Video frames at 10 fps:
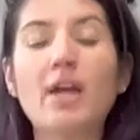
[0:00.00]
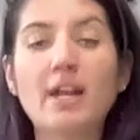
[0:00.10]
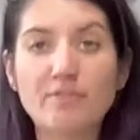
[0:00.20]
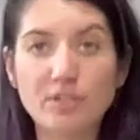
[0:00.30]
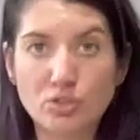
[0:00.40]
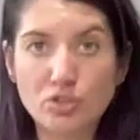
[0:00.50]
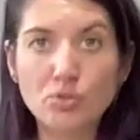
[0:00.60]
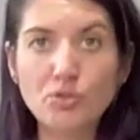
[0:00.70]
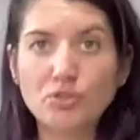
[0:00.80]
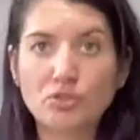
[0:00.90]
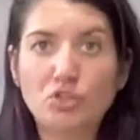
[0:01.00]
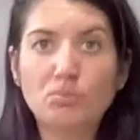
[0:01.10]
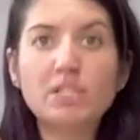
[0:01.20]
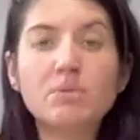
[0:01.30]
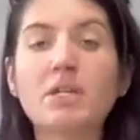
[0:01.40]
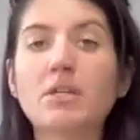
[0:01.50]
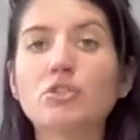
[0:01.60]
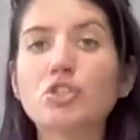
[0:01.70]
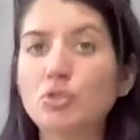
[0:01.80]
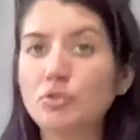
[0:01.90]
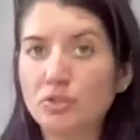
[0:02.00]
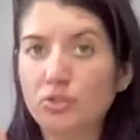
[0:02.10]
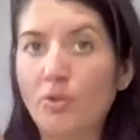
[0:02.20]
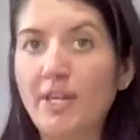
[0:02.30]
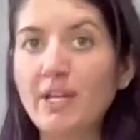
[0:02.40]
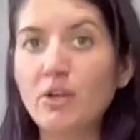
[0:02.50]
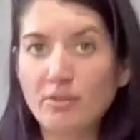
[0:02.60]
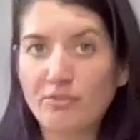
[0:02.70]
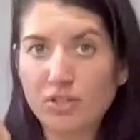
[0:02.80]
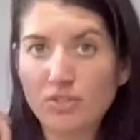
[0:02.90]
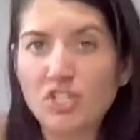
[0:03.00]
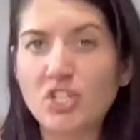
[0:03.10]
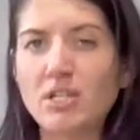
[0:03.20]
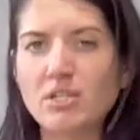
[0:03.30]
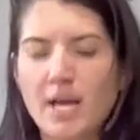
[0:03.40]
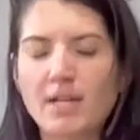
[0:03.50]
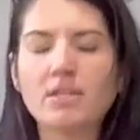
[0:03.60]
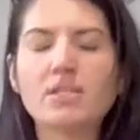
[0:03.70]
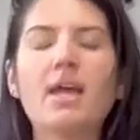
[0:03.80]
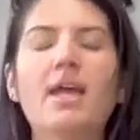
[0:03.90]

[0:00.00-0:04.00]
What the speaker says: And if your shoulders are too much, because our shoulders hold anger and frustration and sadness,